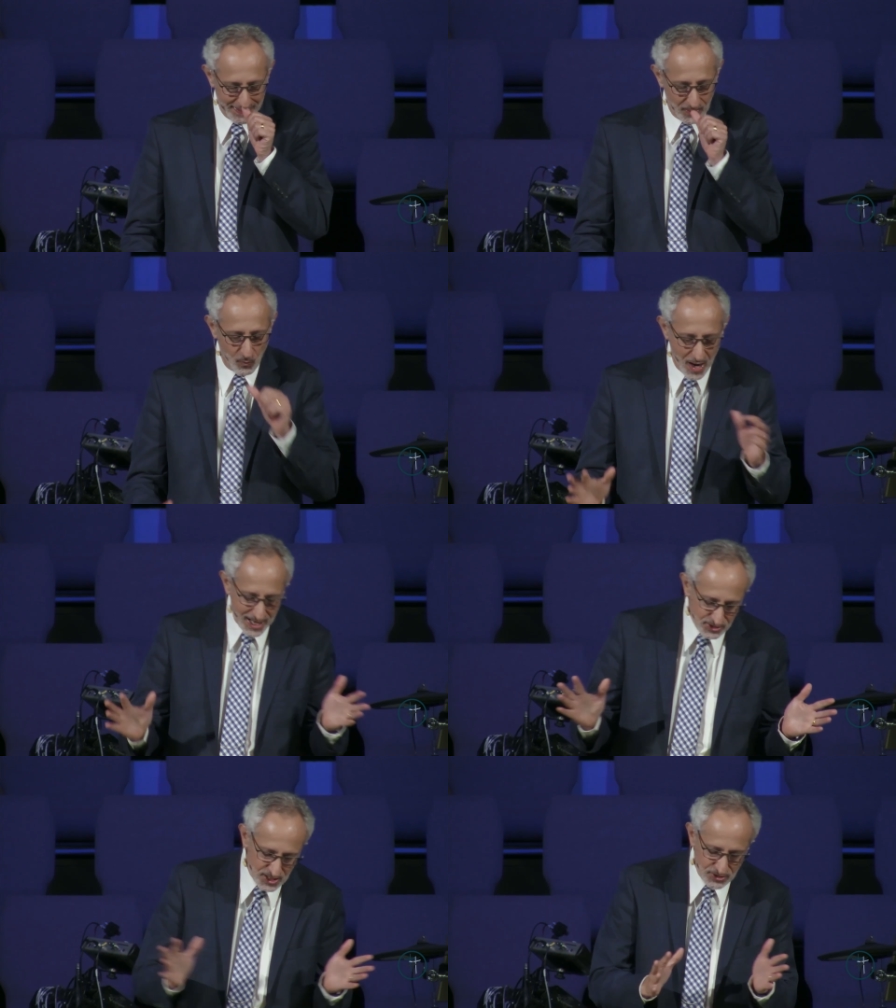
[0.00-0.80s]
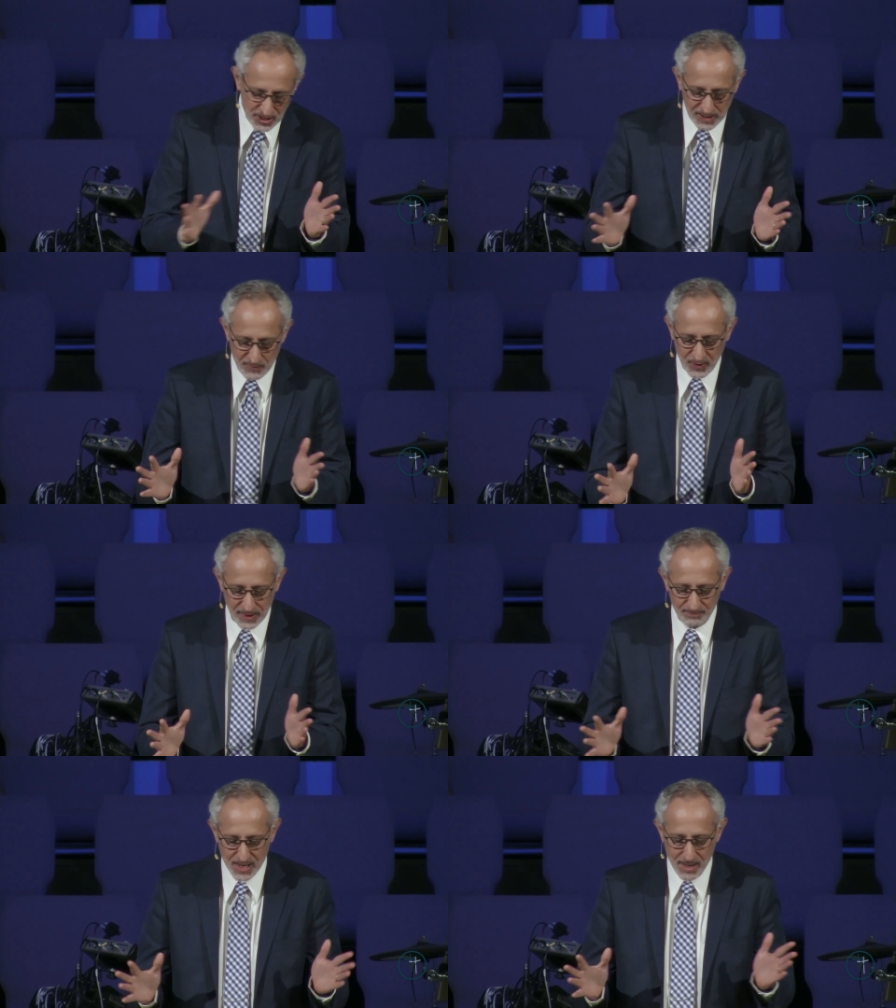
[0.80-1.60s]
Now, why is this
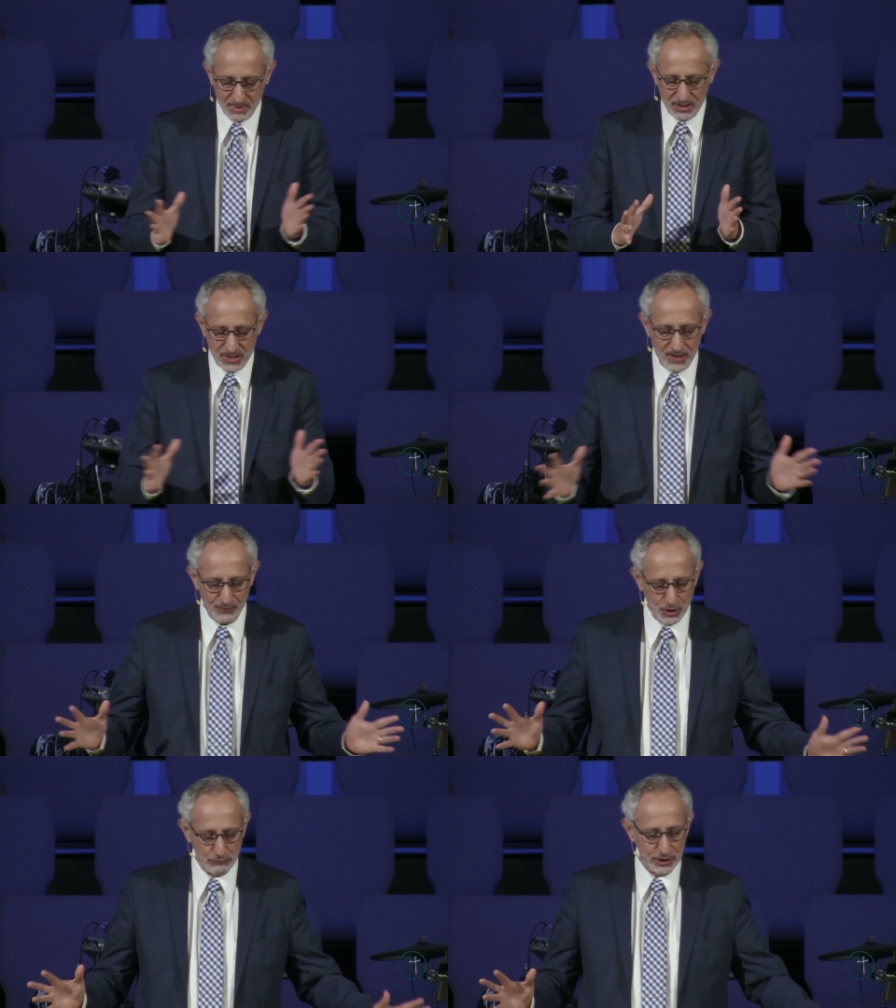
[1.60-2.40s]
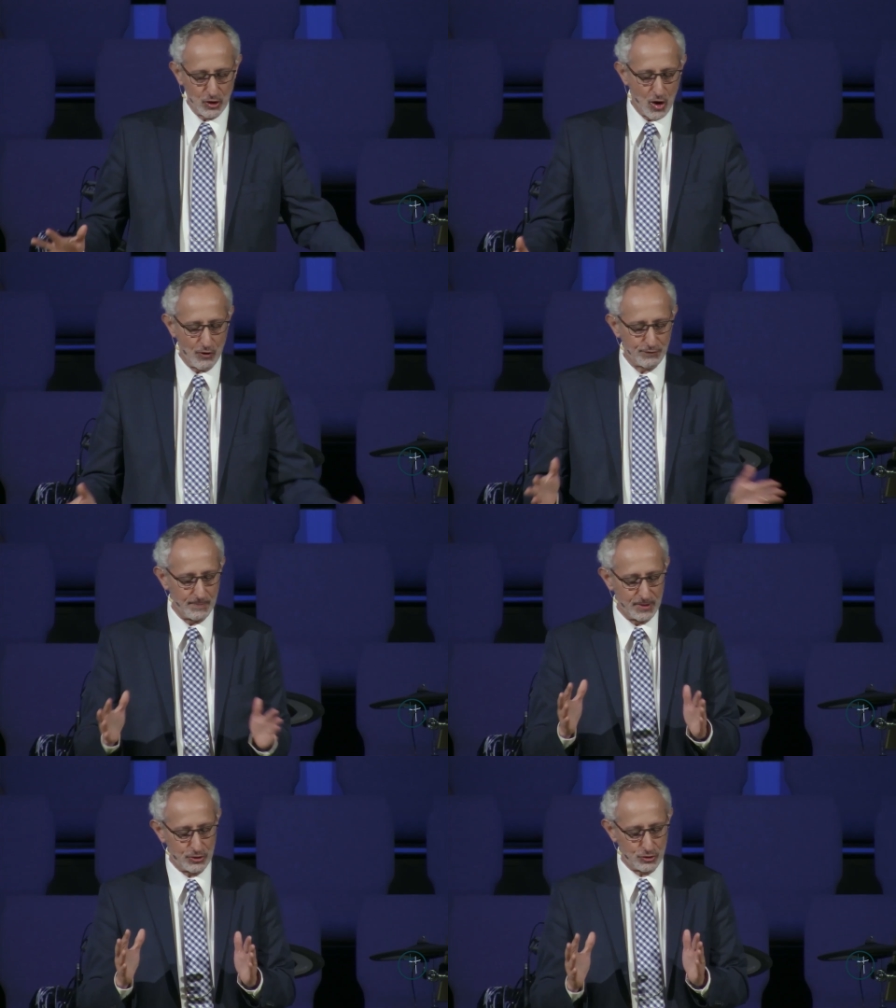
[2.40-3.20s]
significant? Because if you recall
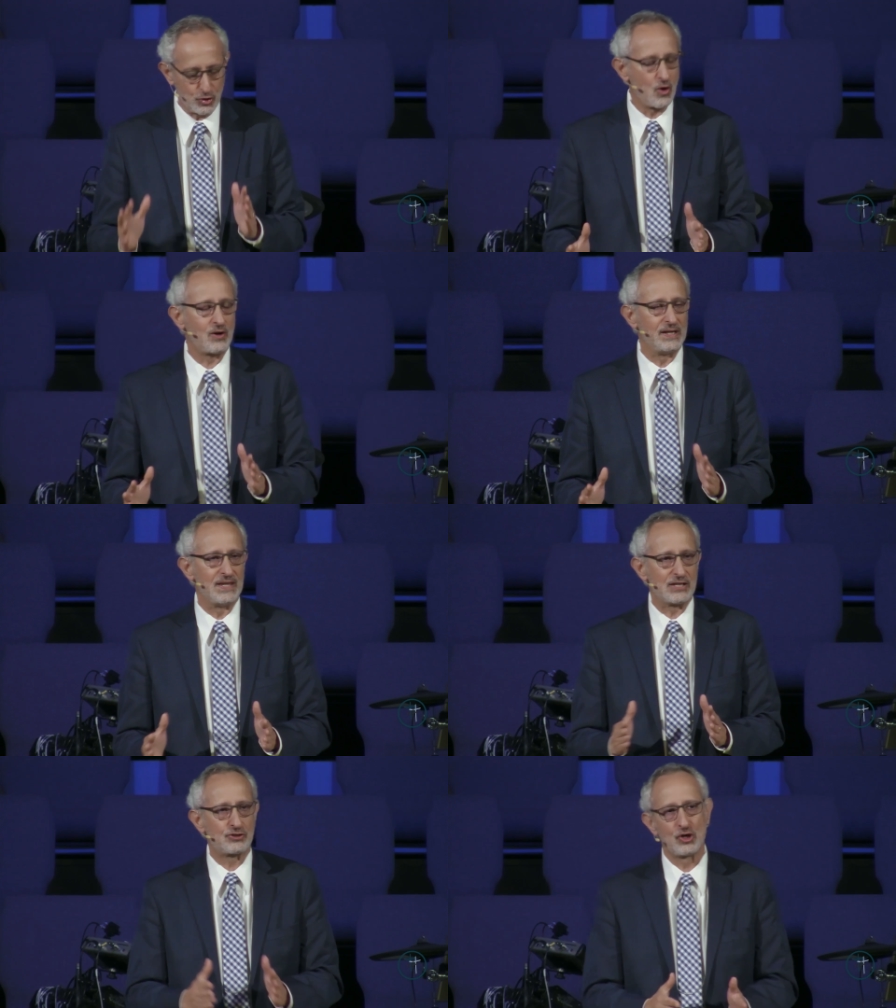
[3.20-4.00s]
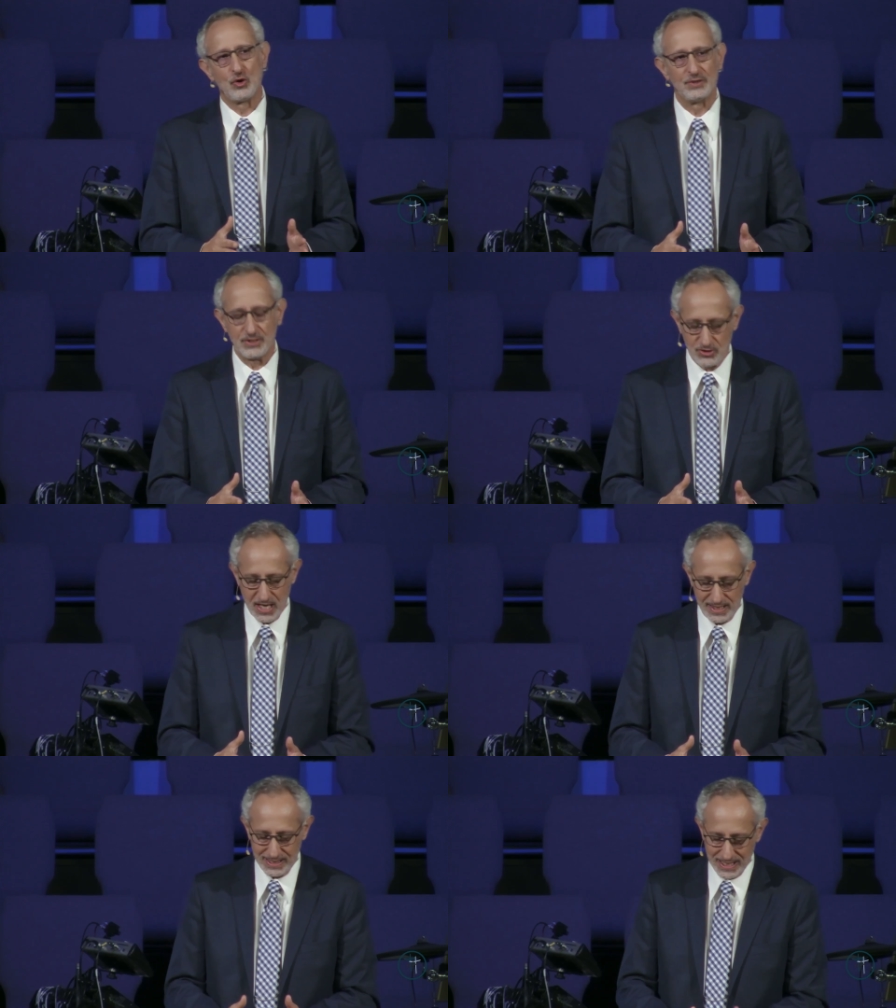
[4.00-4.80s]
from the story that's told in
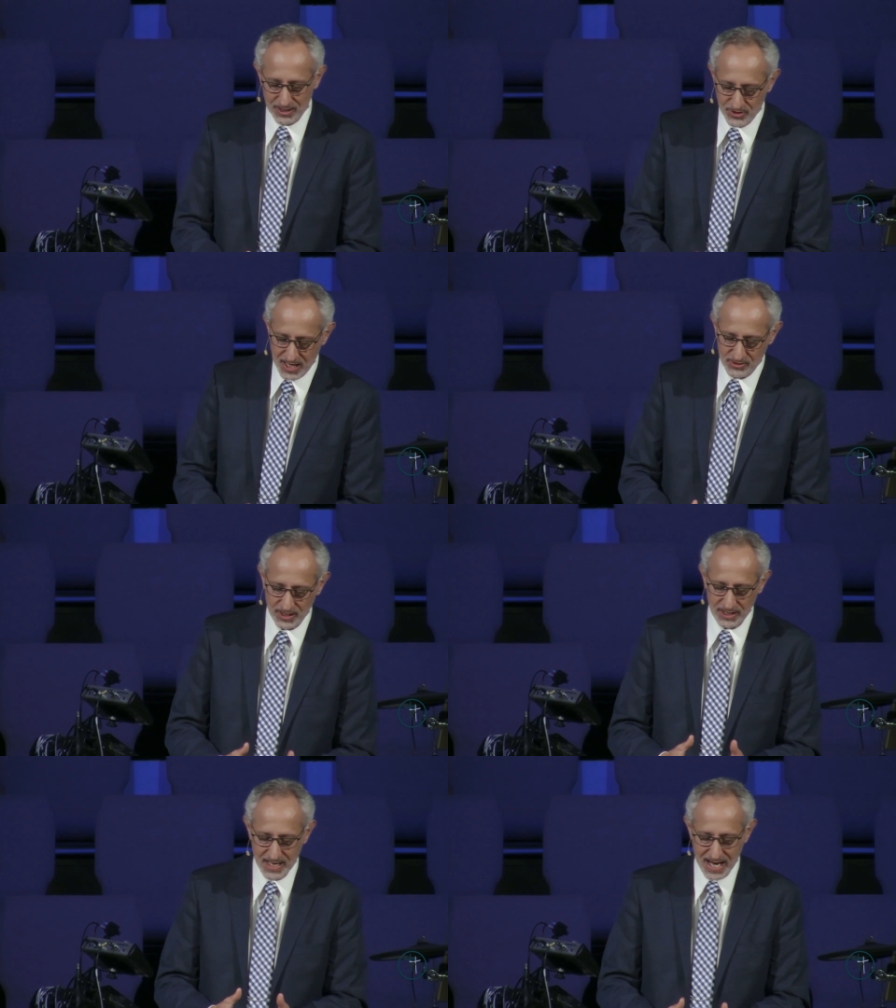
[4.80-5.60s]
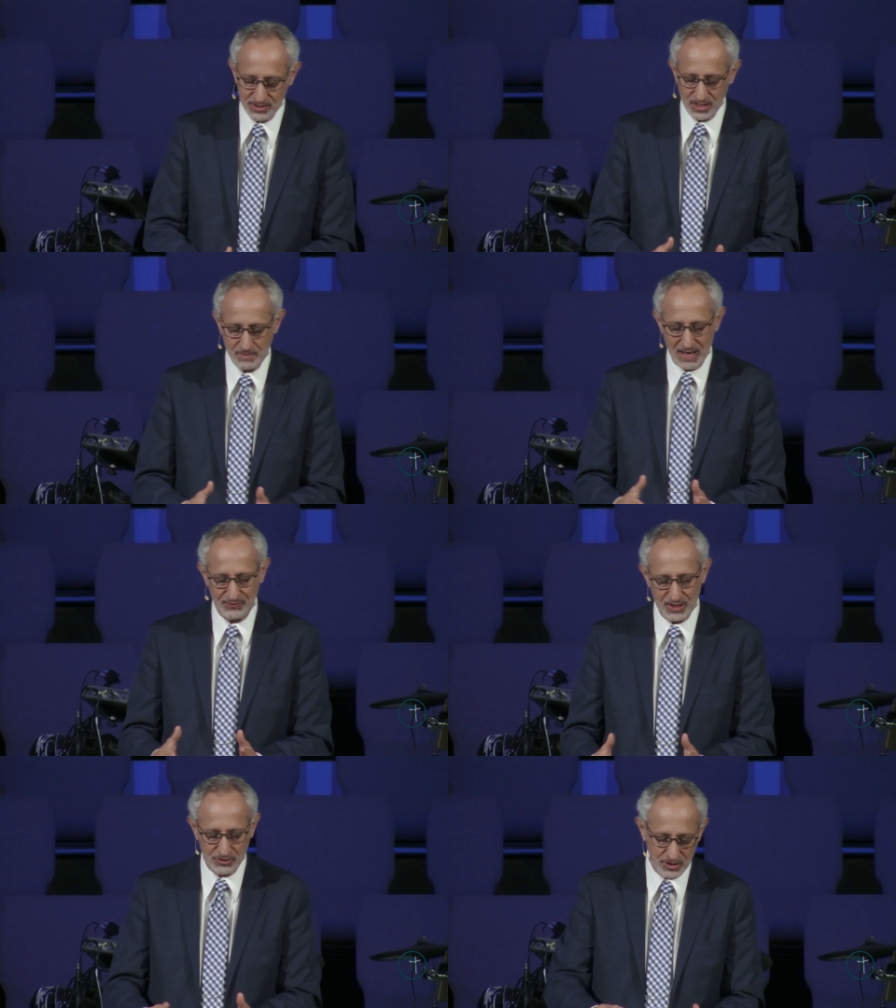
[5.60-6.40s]
2 Kings 18 and 19
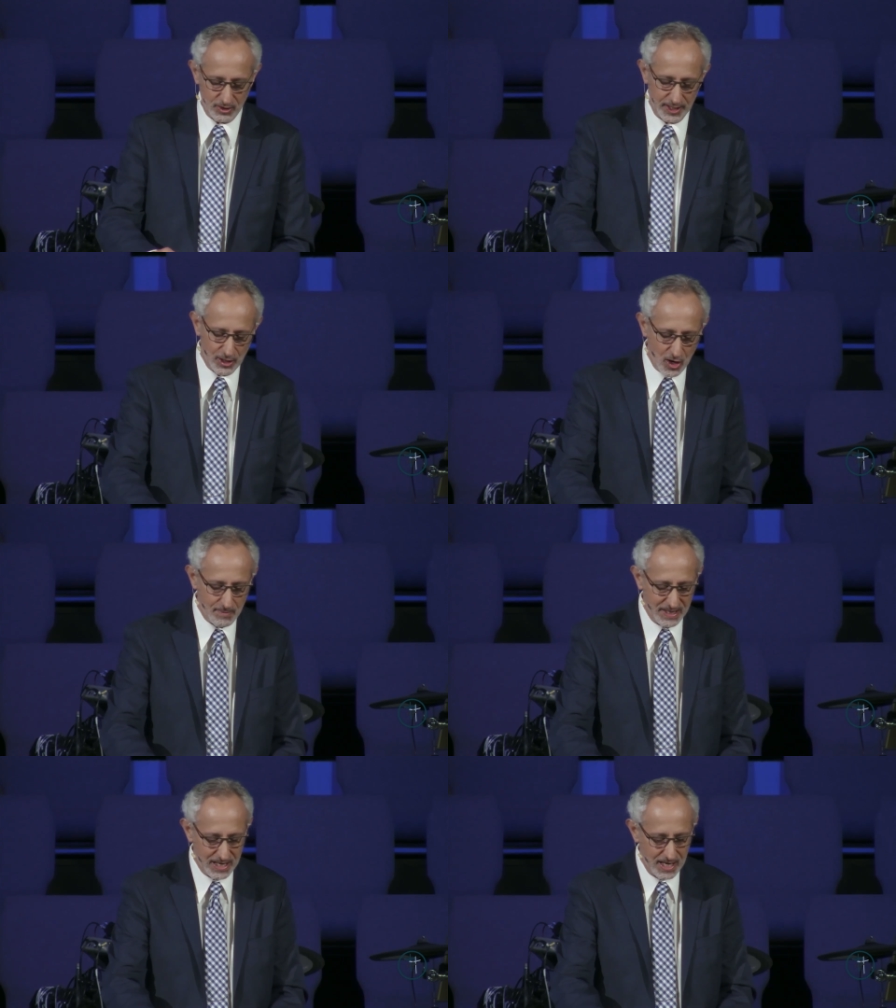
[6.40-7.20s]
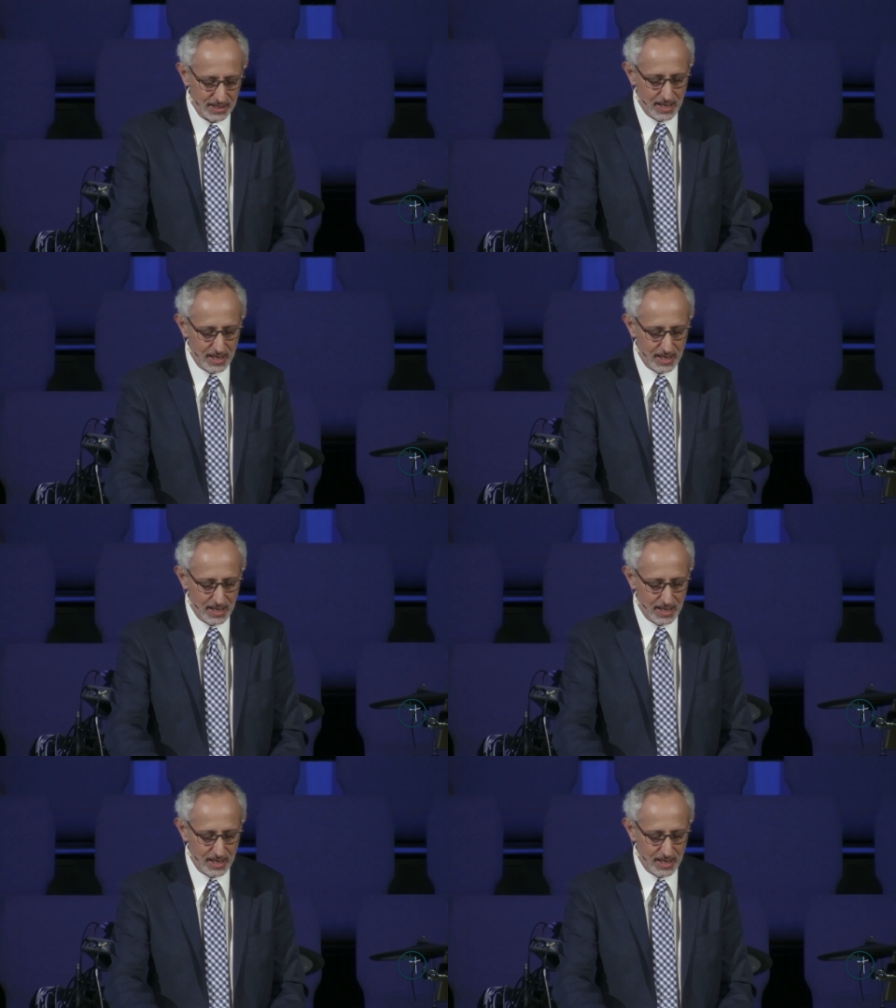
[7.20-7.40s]
about the Assyrian army